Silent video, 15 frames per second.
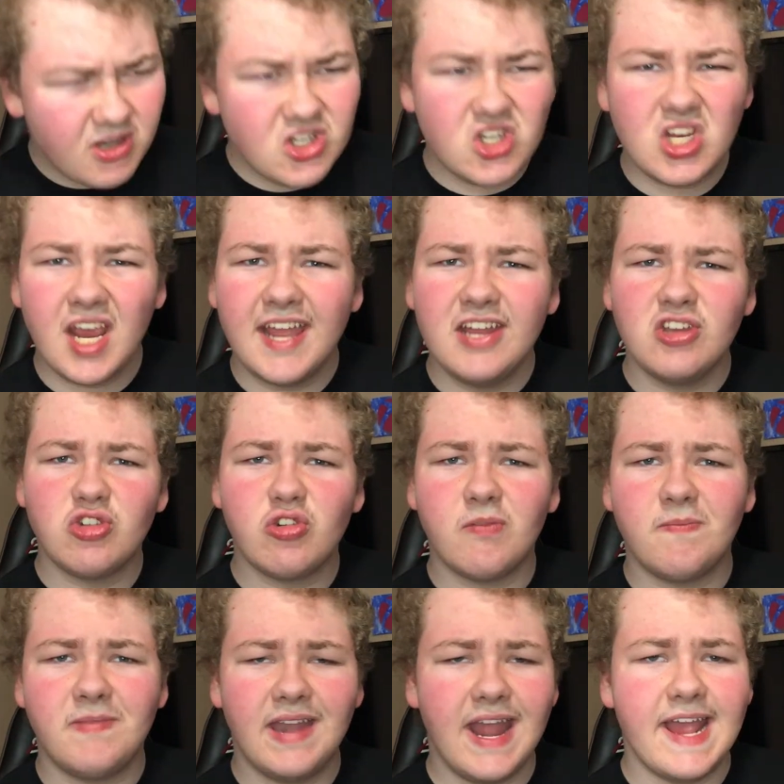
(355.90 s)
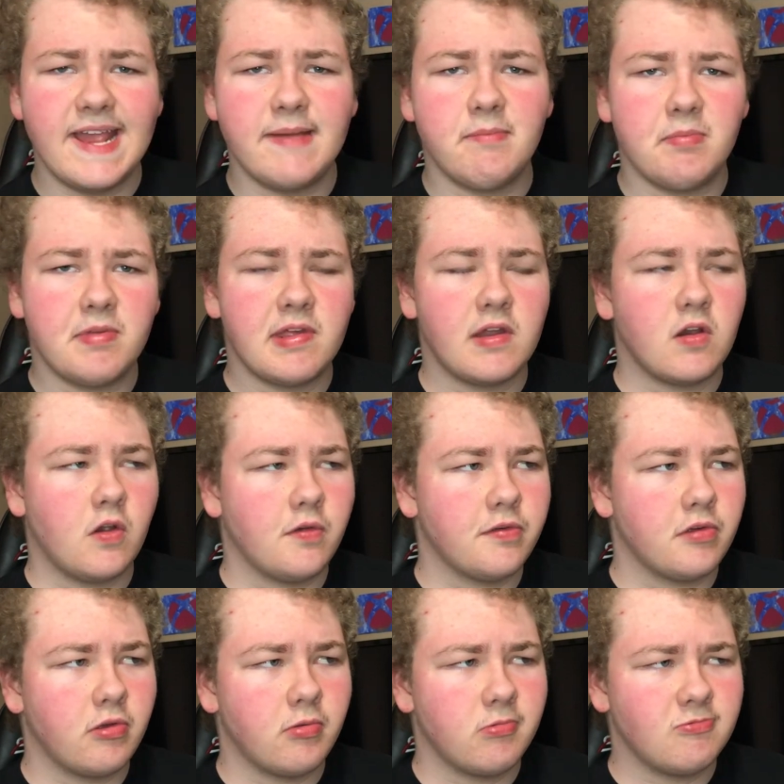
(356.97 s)
change of names, and
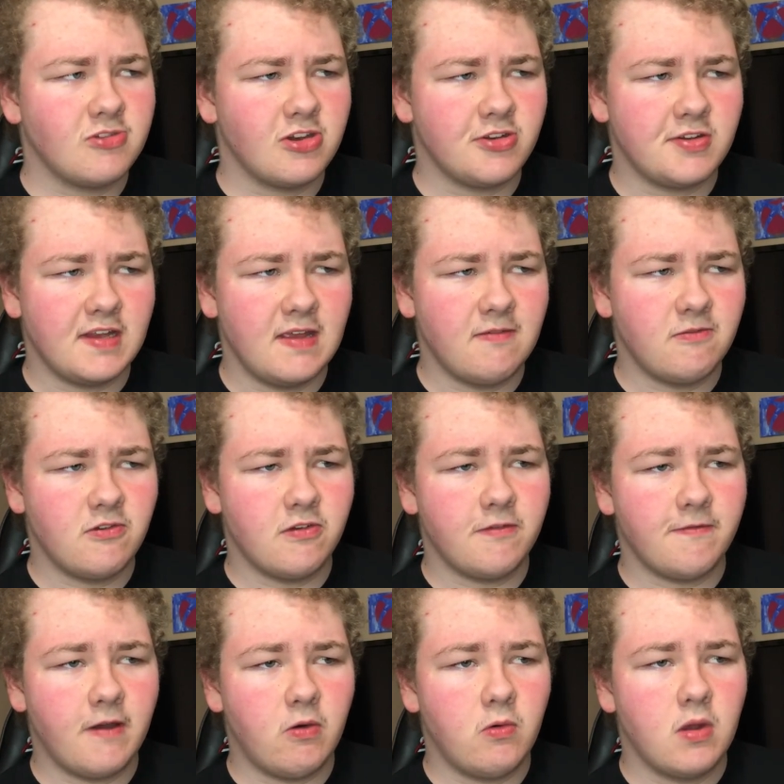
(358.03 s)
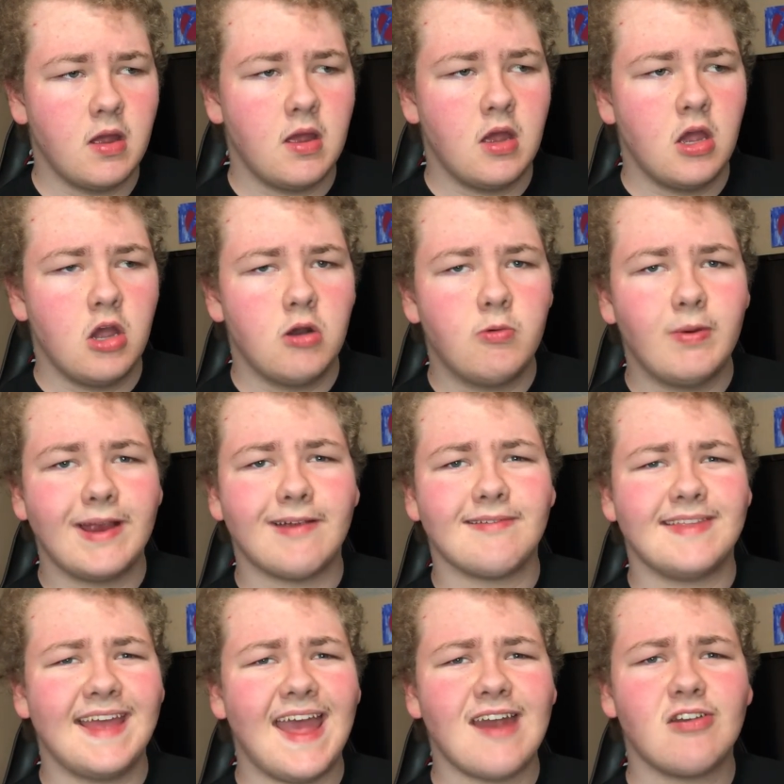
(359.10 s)
also just, it just felt weird.
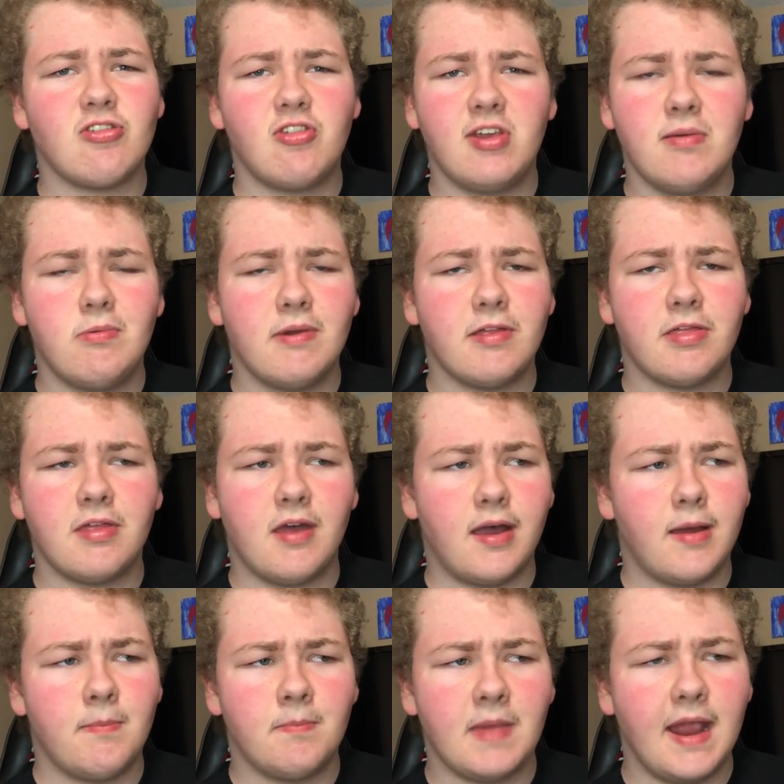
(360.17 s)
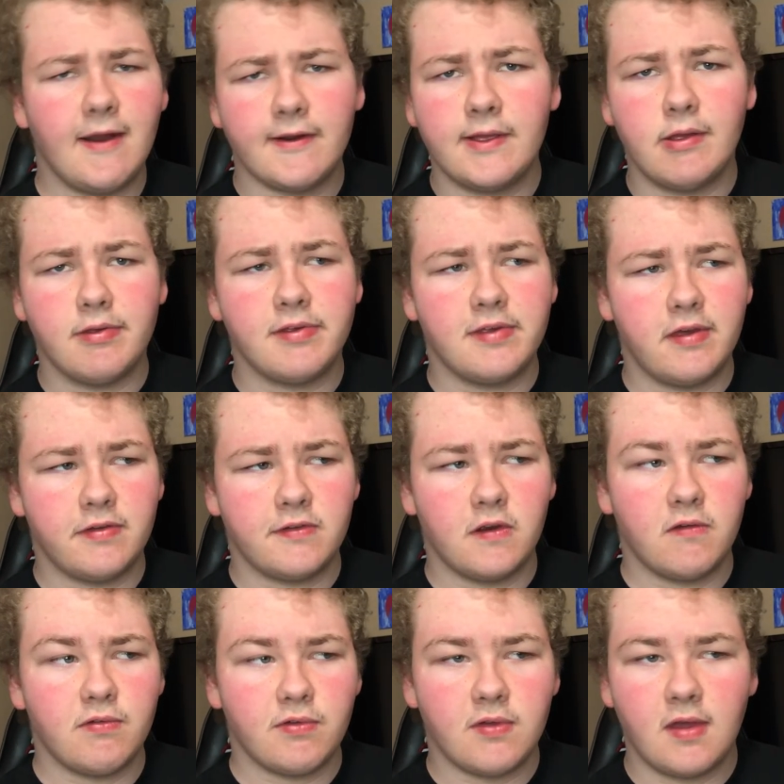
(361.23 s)
The energy with Ariel's sisters.